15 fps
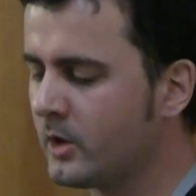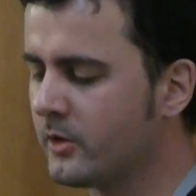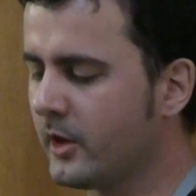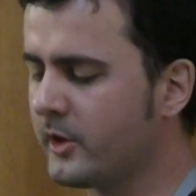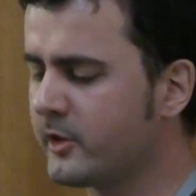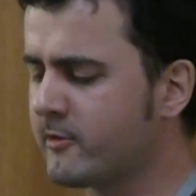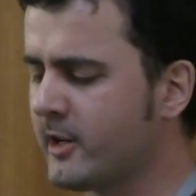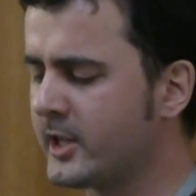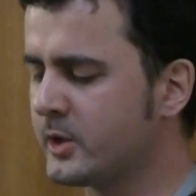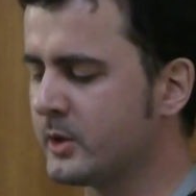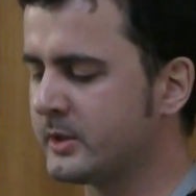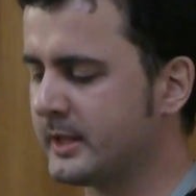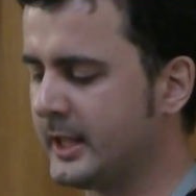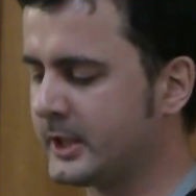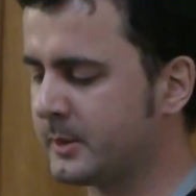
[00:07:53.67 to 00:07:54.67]
The
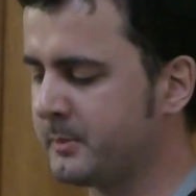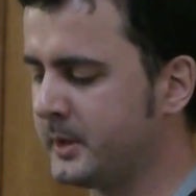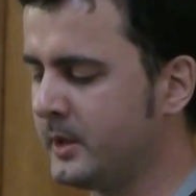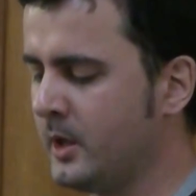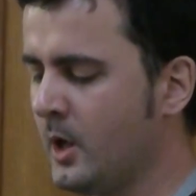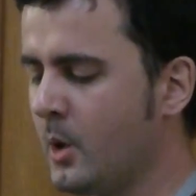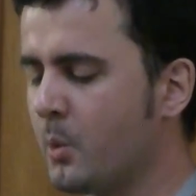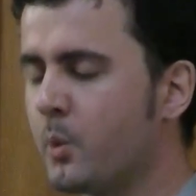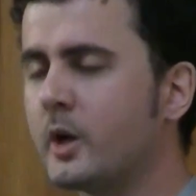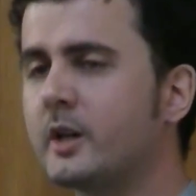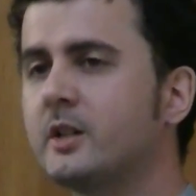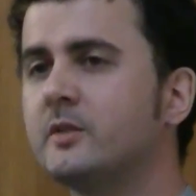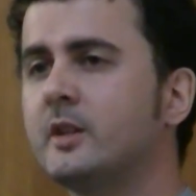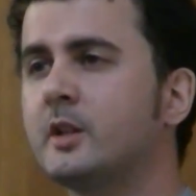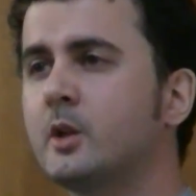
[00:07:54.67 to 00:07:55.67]
undergraduates ask me,
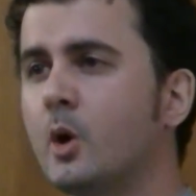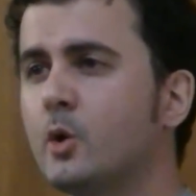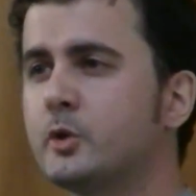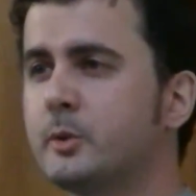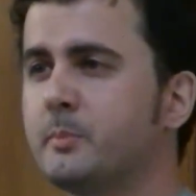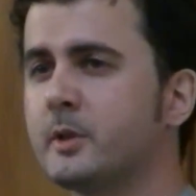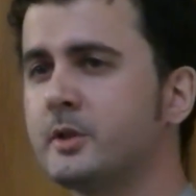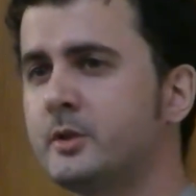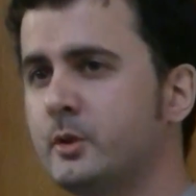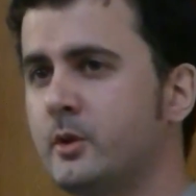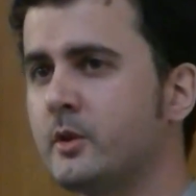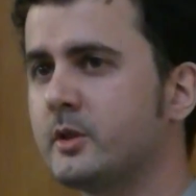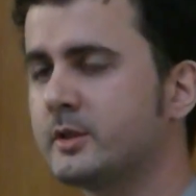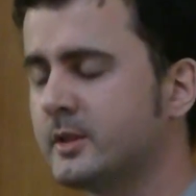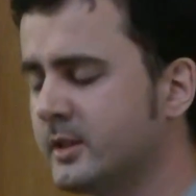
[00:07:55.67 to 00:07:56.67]
where can they go to pursue
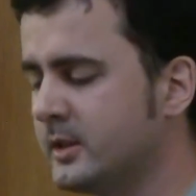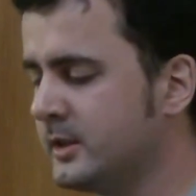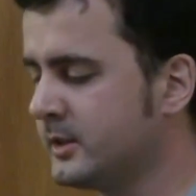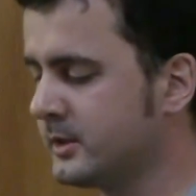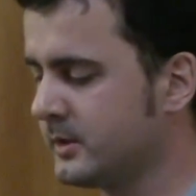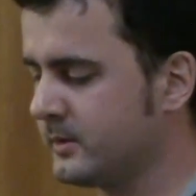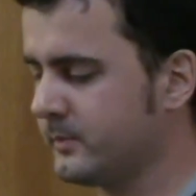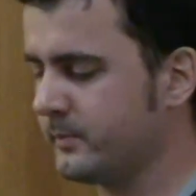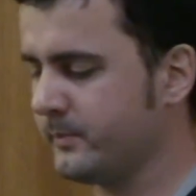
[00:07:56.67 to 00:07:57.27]
their studies?